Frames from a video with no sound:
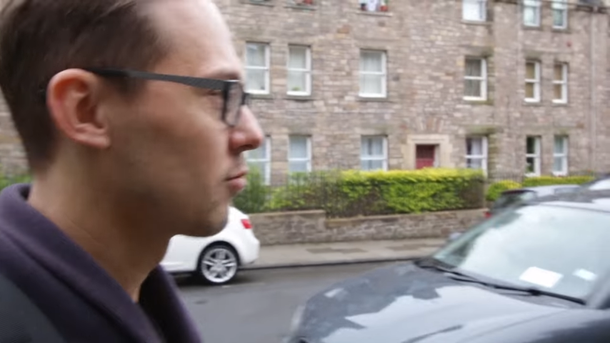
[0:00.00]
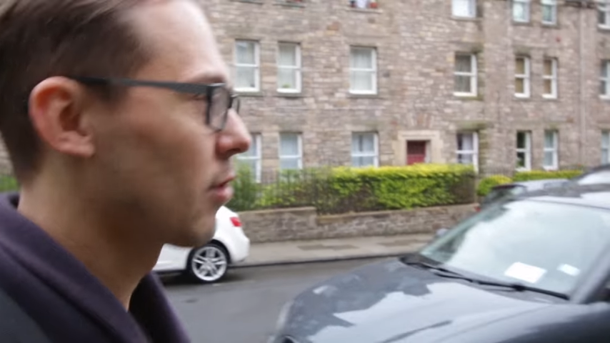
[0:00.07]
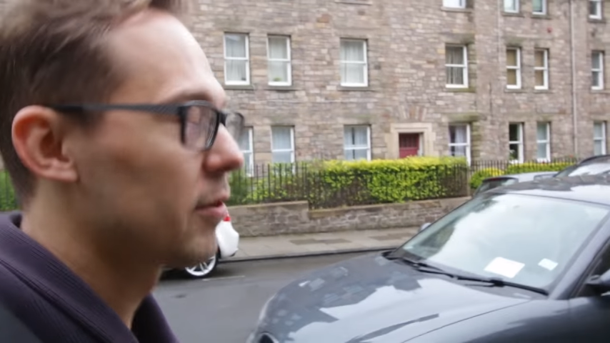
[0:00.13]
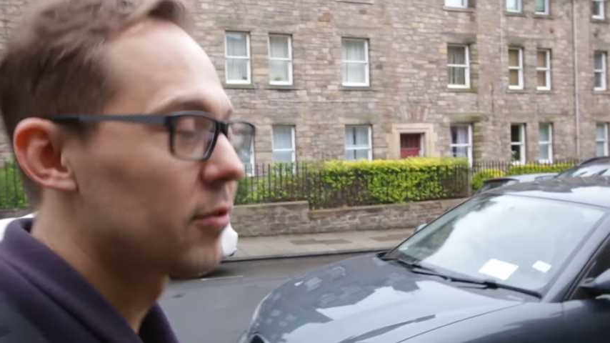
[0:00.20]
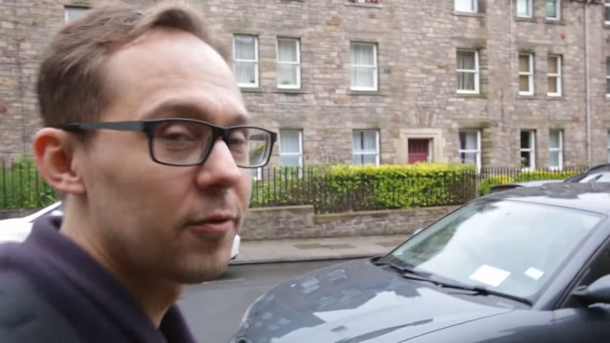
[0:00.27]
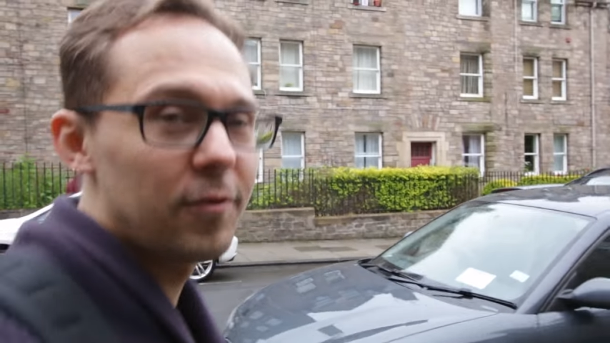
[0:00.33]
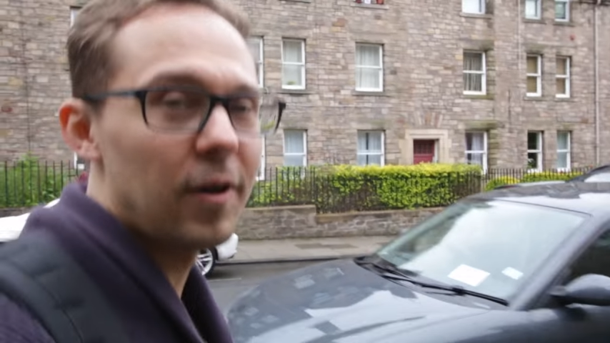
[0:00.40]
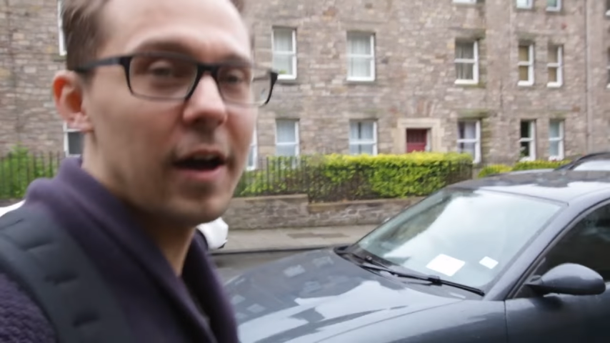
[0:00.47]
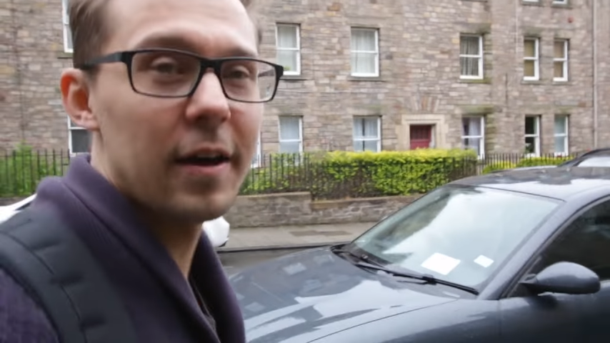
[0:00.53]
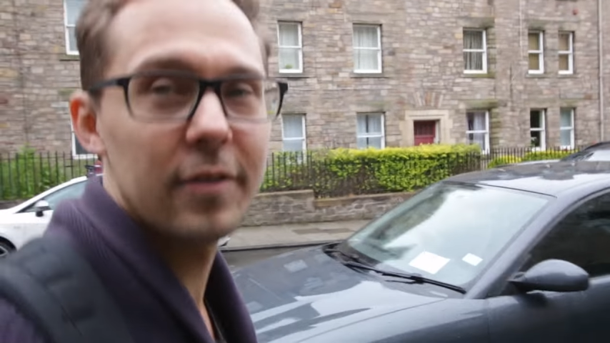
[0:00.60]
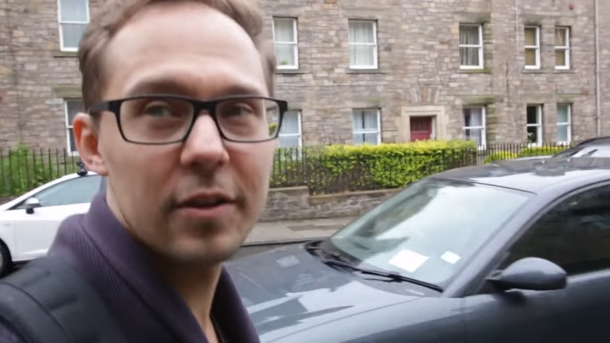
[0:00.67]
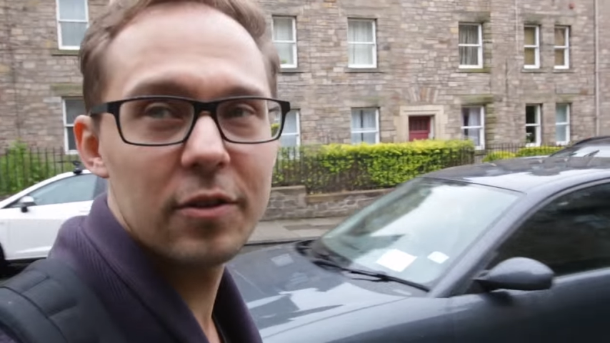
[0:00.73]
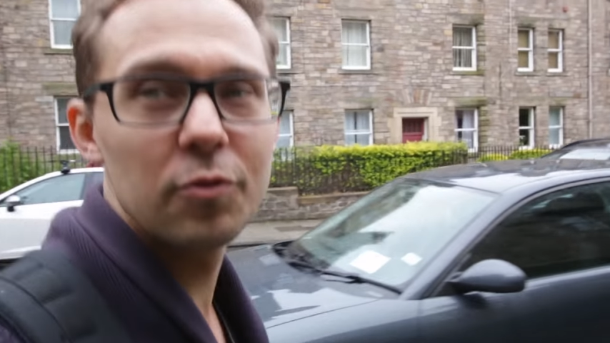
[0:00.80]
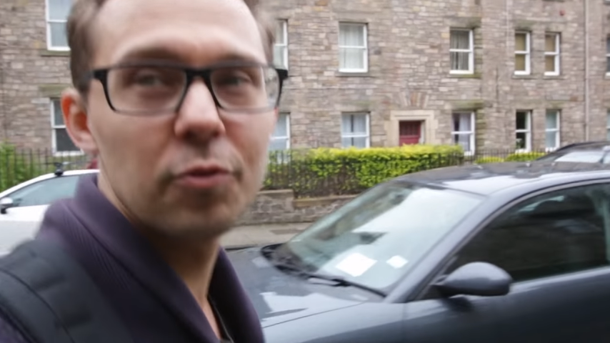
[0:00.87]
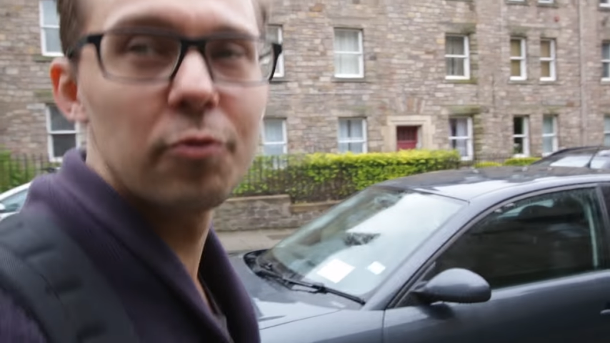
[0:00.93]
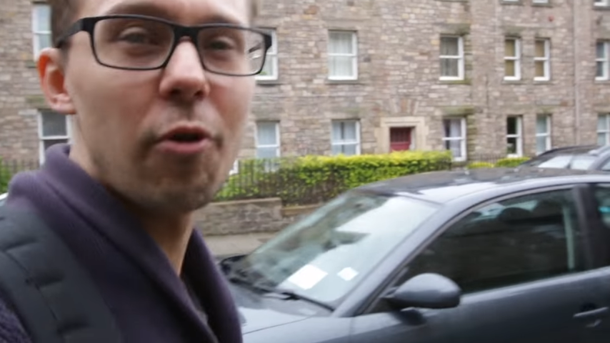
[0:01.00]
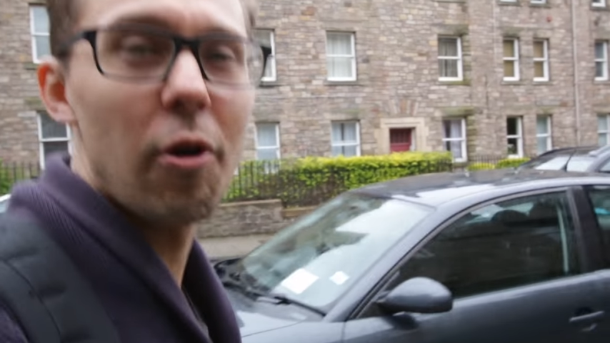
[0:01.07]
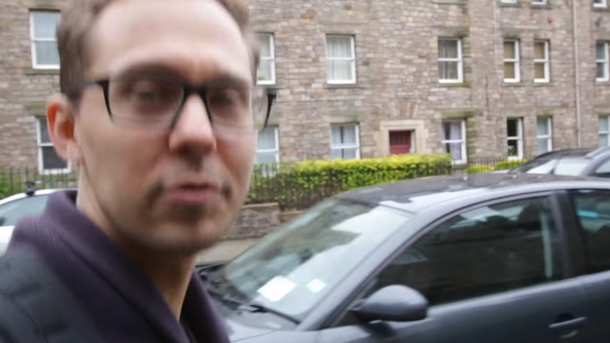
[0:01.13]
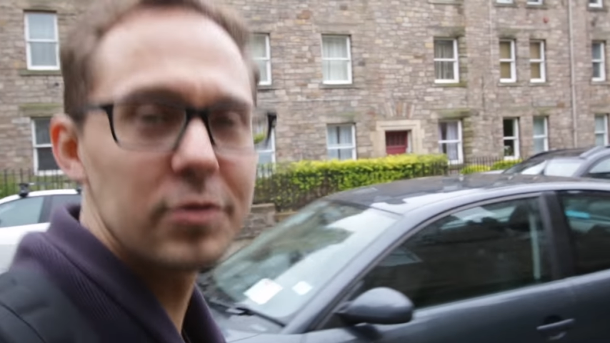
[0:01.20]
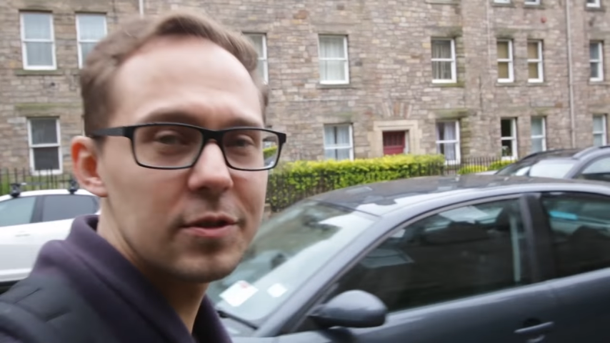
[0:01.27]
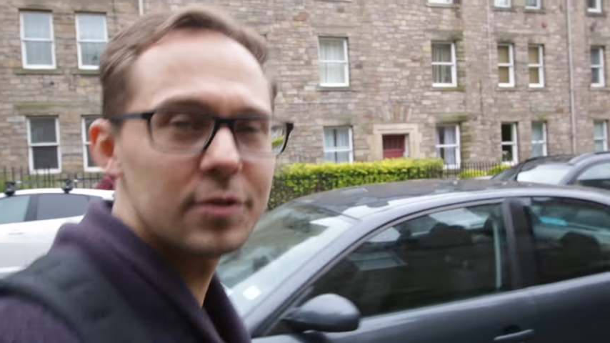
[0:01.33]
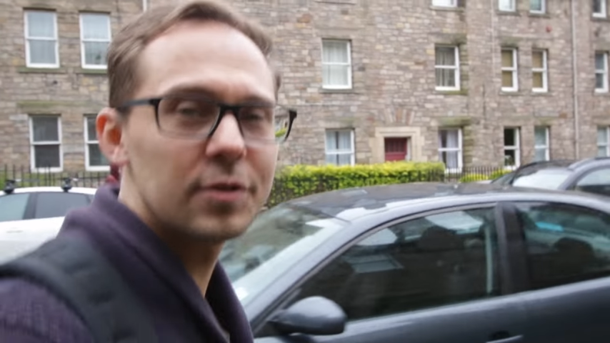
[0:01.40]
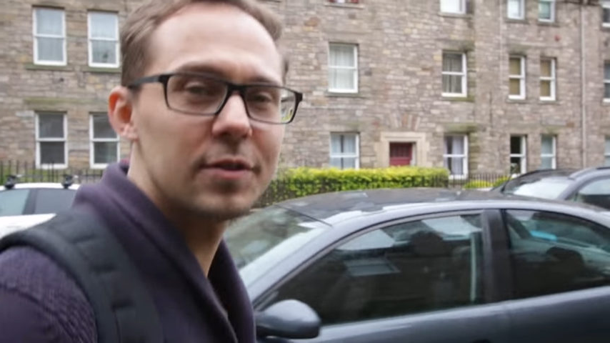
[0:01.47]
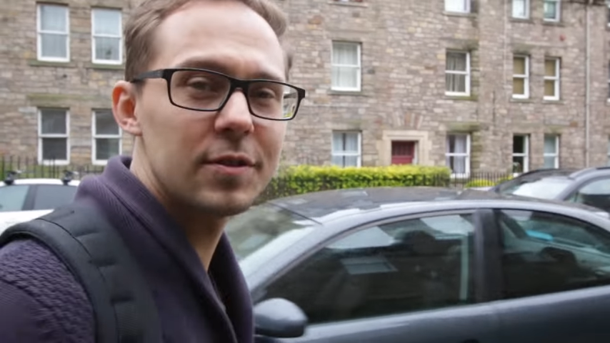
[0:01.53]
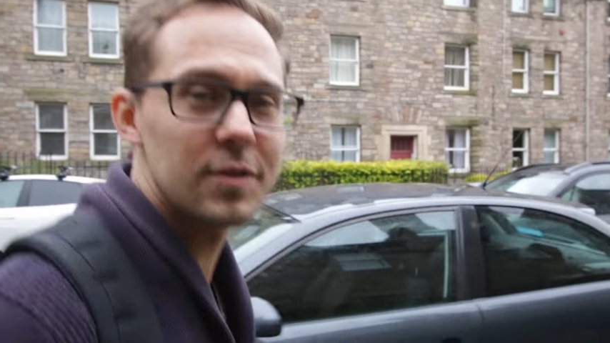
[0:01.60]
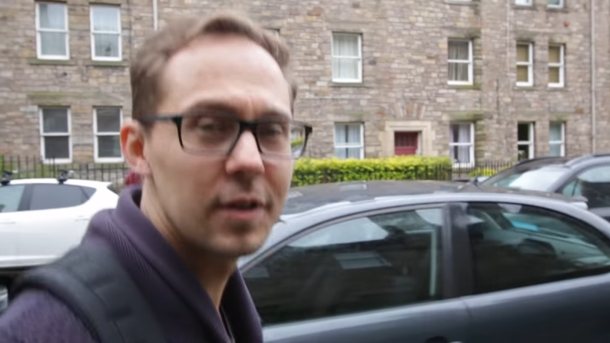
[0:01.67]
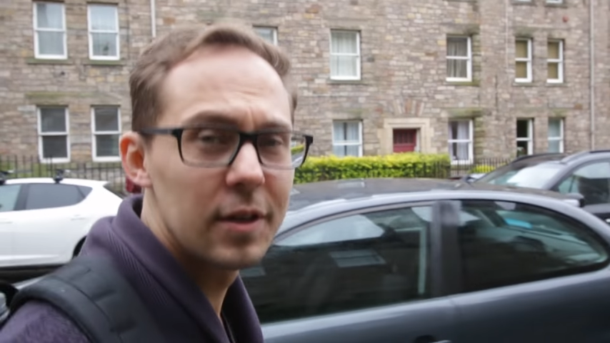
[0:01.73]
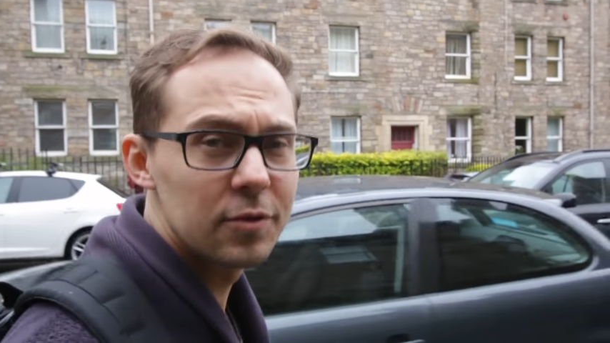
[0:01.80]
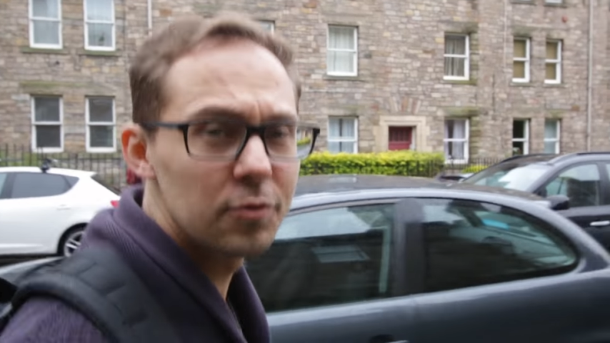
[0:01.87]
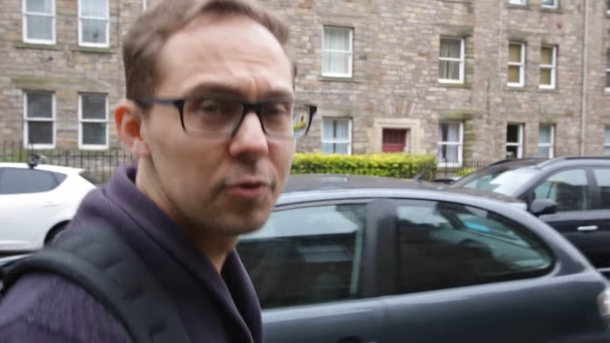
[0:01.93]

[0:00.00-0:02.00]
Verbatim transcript: trying to find the new roasters,